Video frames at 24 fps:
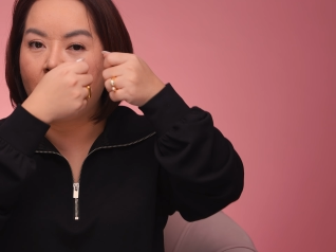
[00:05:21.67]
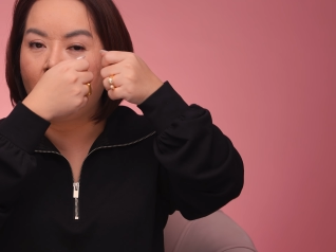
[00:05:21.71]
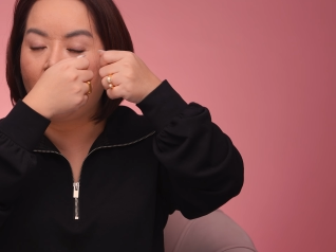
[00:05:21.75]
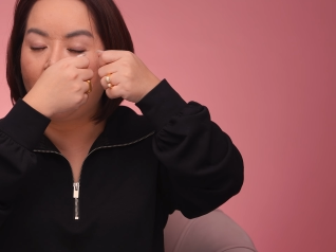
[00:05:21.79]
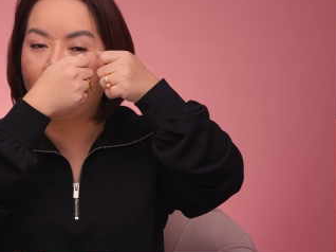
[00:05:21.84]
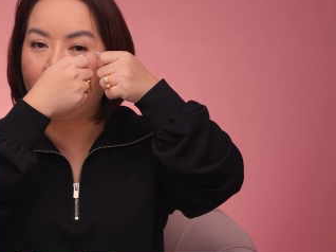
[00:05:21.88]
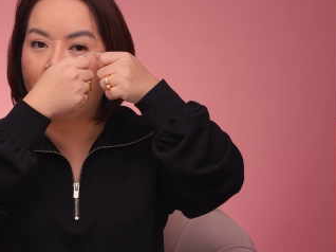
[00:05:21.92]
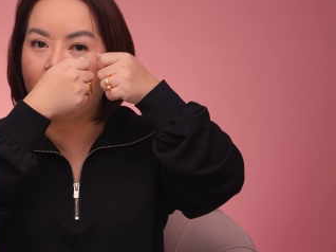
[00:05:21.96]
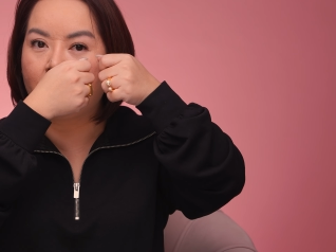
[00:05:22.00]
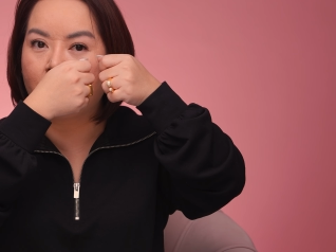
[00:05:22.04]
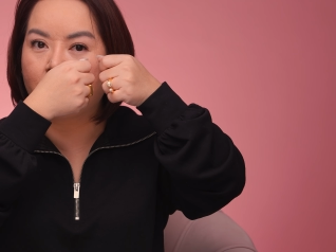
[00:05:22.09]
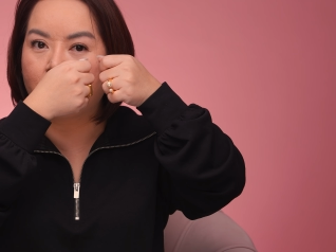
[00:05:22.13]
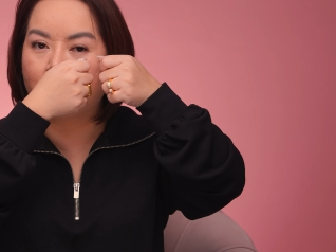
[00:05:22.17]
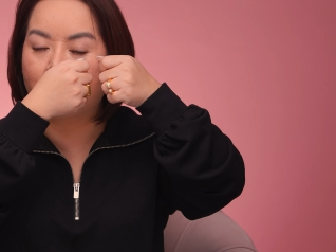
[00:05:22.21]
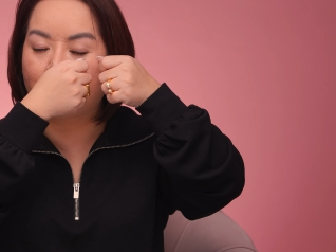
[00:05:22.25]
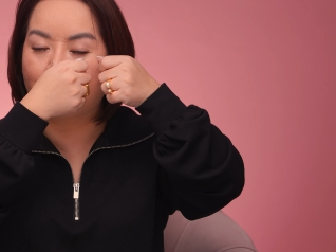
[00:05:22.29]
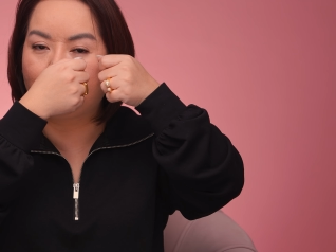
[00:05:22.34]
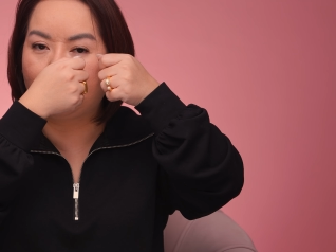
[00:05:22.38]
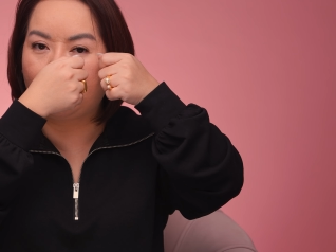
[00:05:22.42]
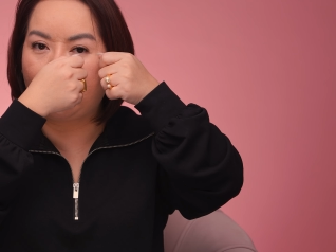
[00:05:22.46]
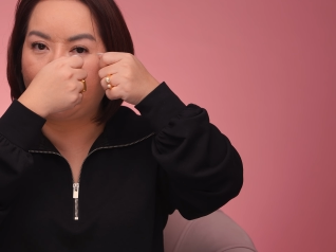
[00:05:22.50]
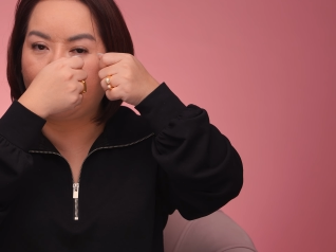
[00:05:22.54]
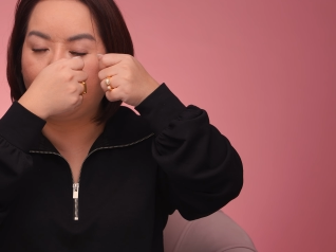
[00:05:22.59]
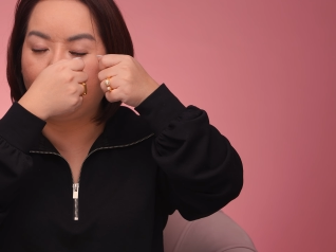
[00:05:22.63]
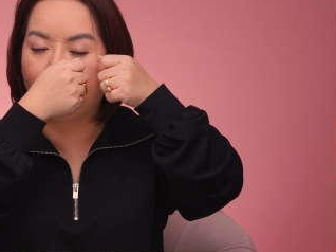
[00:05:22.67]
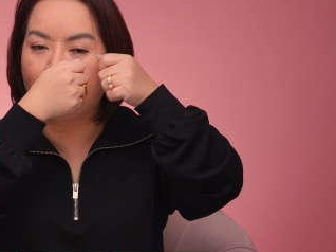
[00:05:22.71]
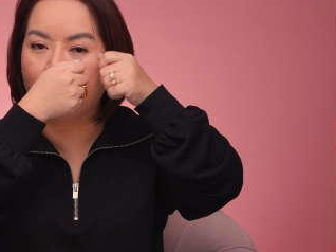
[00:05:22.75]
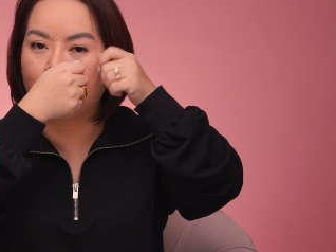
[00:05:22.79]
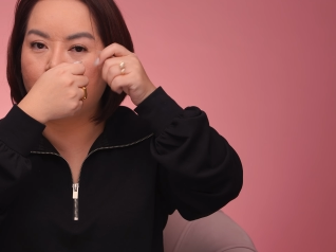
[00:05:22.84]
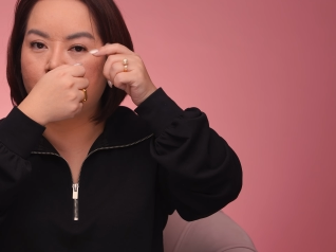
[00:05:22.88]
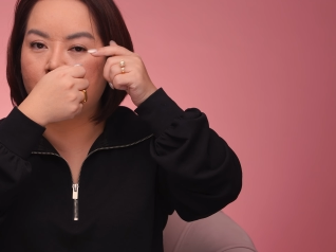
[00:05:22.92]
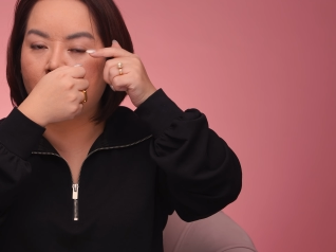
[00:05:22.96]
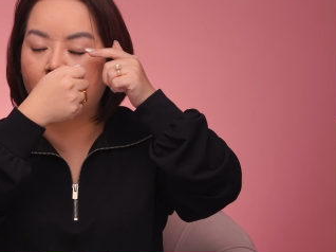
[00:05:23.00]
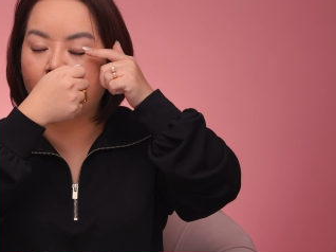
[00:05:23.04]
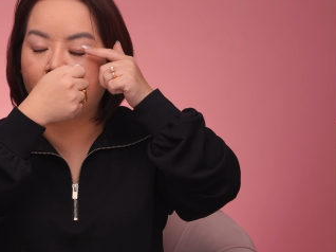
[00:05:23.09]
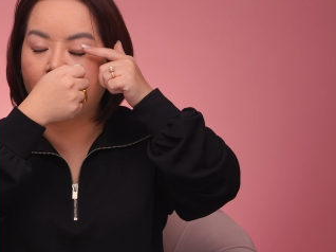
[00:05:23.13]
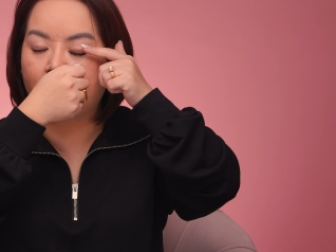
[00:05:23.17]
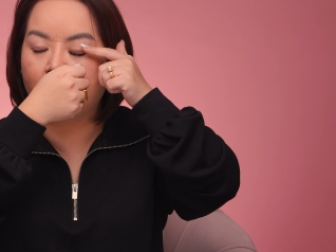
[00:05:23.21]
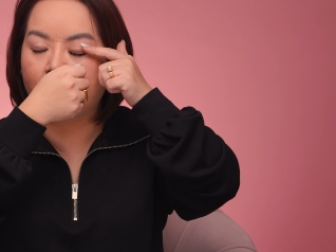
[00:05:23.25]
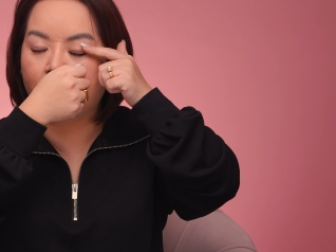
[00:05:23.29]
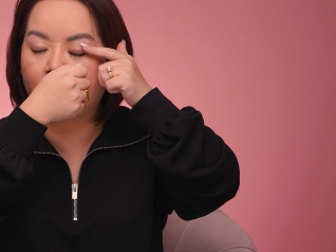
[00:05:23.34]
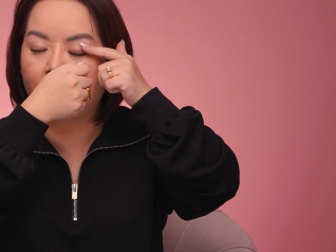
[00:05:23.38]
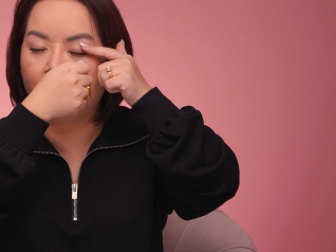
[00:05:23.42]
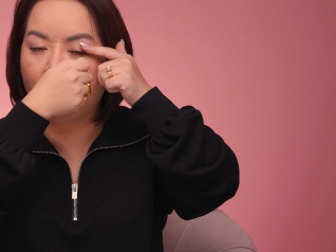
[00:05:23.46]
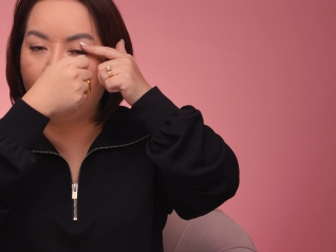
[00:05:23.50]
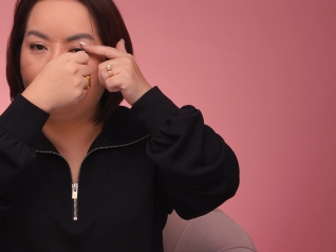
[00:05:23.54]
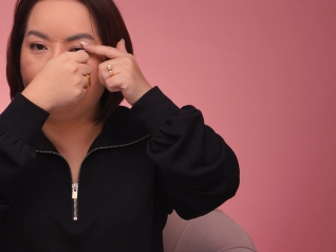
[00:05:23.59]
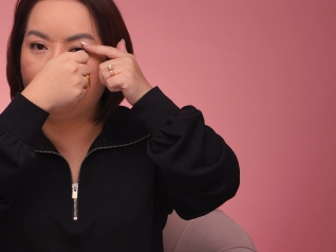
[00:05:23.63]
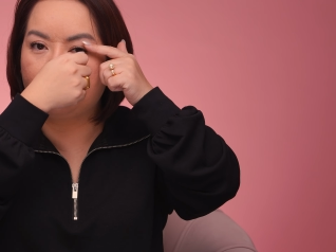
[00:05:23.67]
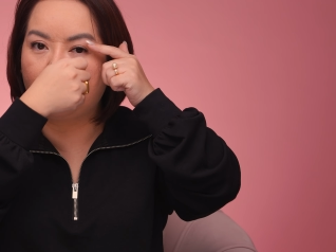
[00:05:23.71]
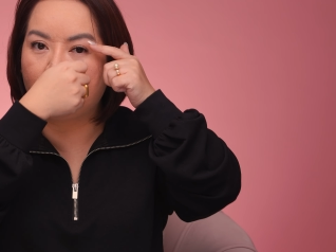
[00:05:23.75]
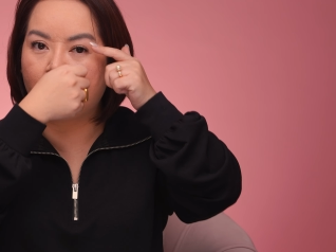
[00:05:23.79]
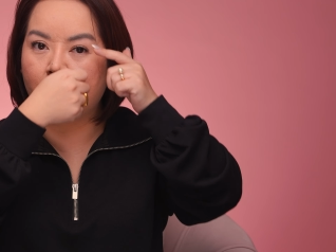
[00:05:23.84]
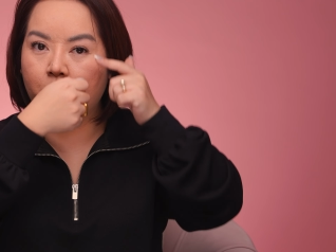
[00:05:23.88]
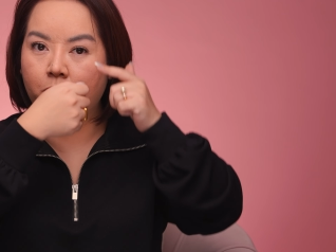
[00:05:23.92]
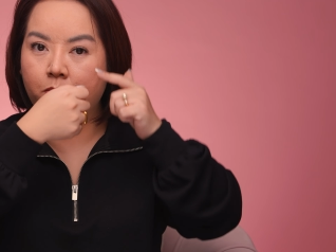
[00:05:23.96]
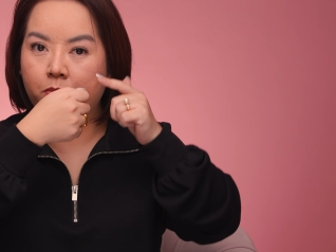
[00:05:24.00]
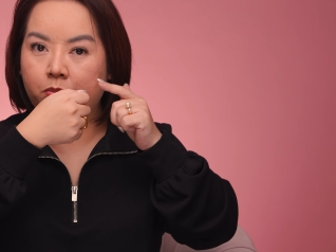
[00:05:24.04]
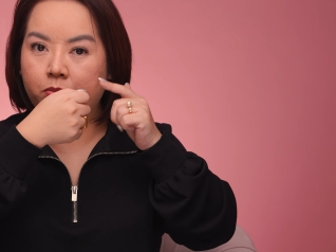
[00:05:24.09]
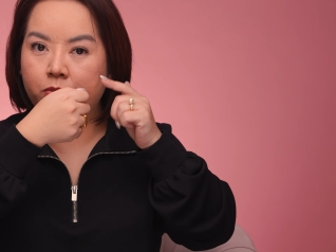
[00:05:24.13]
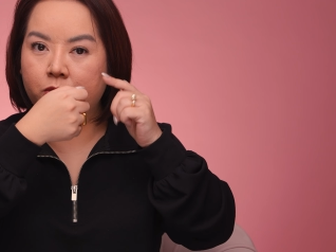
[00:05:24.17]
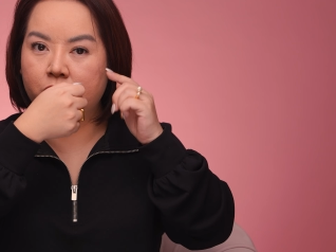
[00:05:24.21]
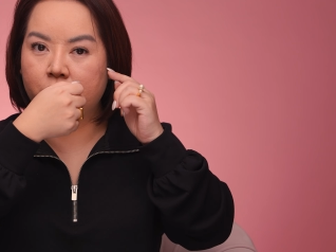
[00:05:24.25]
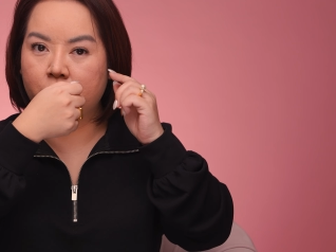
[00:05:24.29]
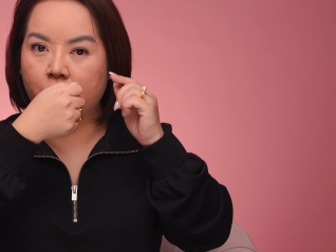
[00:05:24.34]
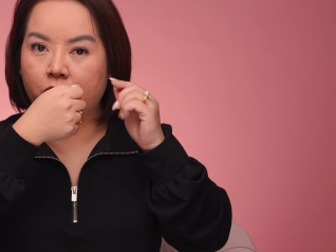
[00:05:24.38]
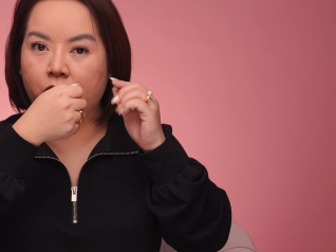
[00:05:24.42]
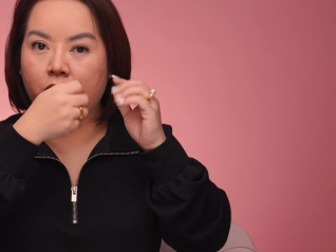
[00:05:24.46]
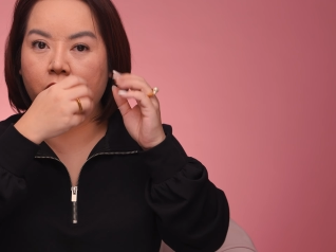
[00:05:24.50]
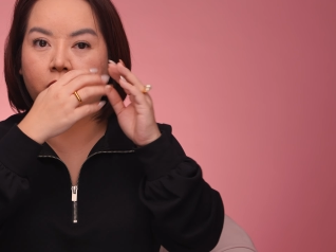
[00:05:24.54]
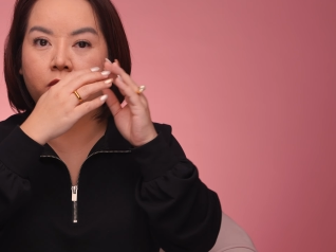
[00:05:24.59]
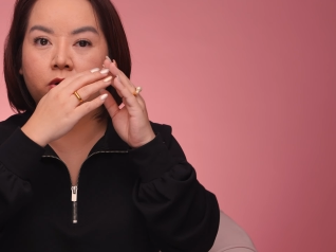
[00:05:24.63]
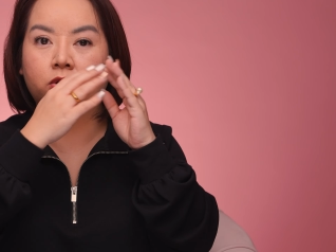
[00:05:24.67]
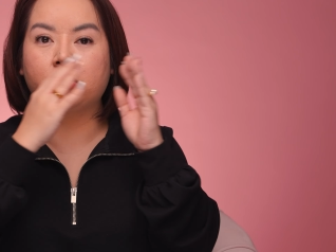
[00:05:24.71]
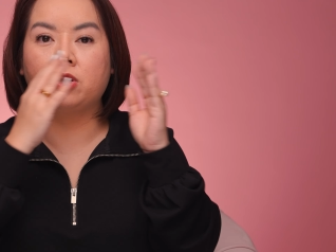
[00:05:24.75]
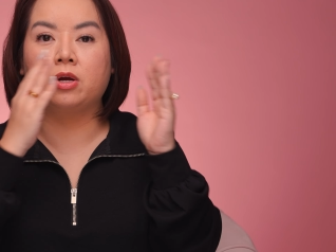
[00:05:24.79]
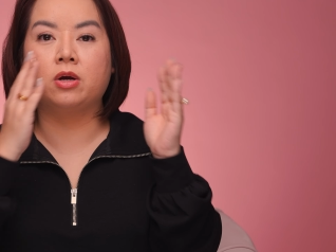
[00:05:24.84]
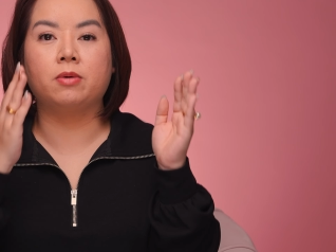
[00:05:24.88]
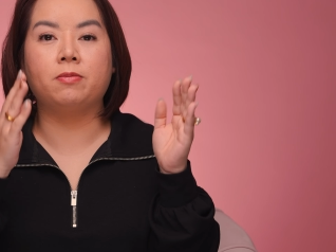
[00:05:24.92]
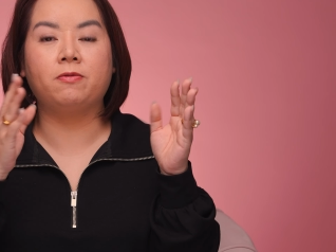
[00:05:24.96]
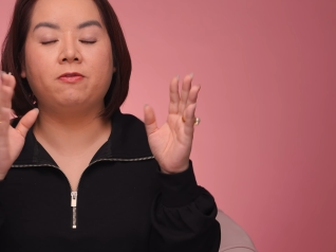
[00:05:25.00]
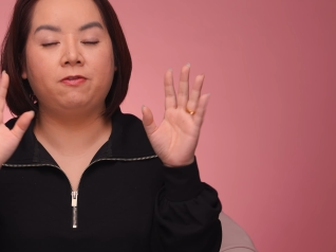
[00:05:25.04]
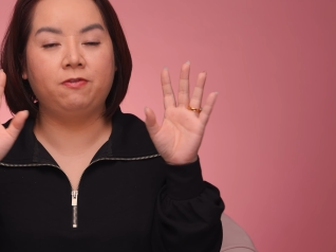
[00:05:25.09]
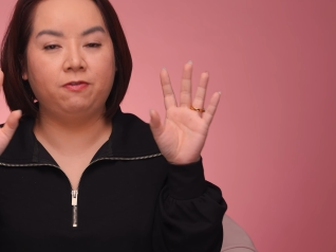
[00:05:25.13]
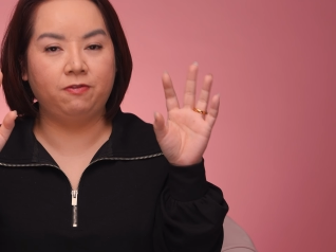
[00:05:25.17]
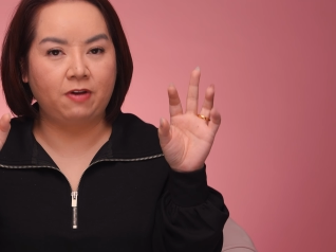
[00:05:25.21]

and then slightly gently lift and then secure the